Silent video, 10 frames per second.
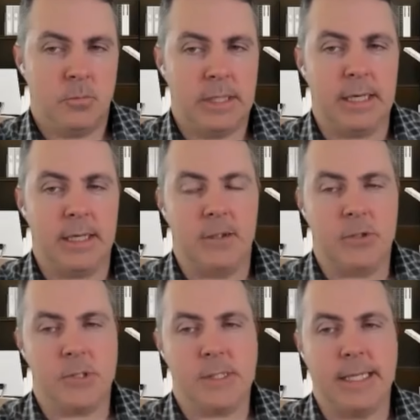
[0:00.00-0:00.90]
Yeah,
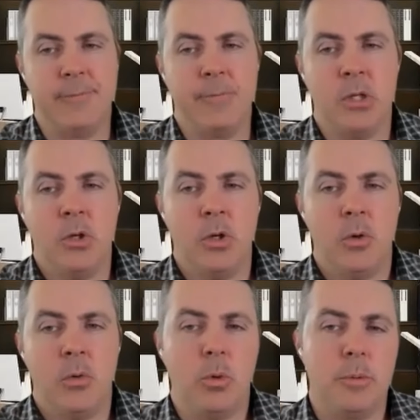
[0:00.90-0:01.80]
interesting.
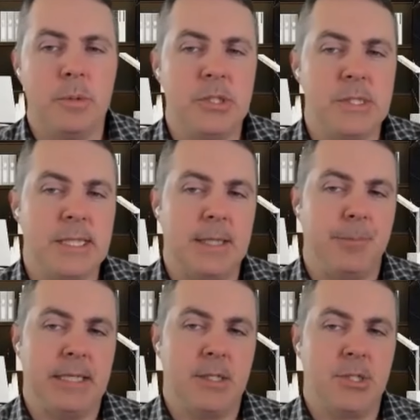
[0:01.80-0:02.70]
What would you say the
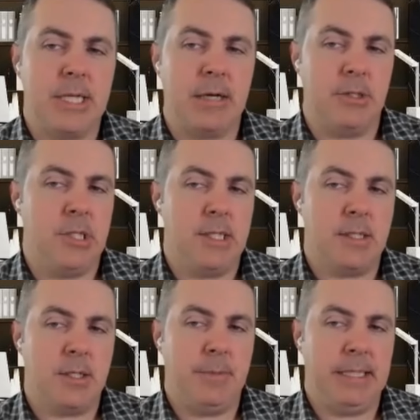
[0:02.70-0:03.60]
biggest challenge is
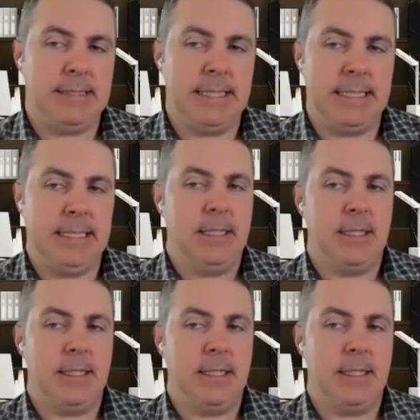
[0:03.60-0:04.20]
to maintaining a